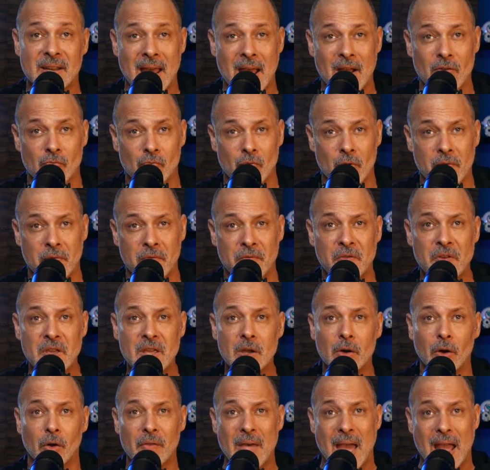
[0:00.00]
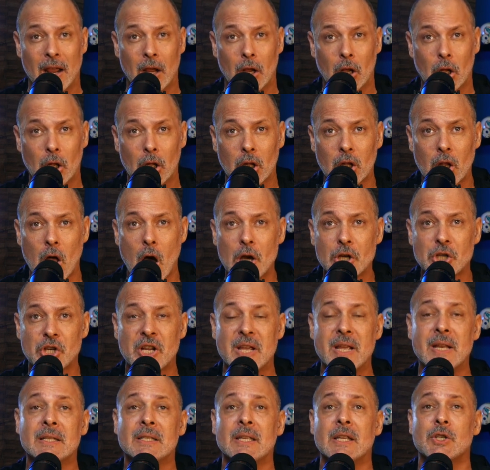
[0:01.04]
that reveal, that clutch
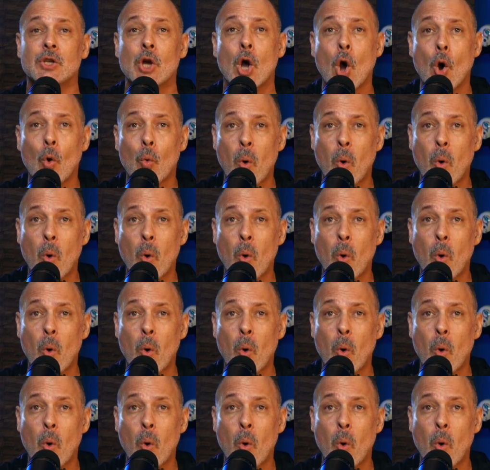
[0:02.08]
instance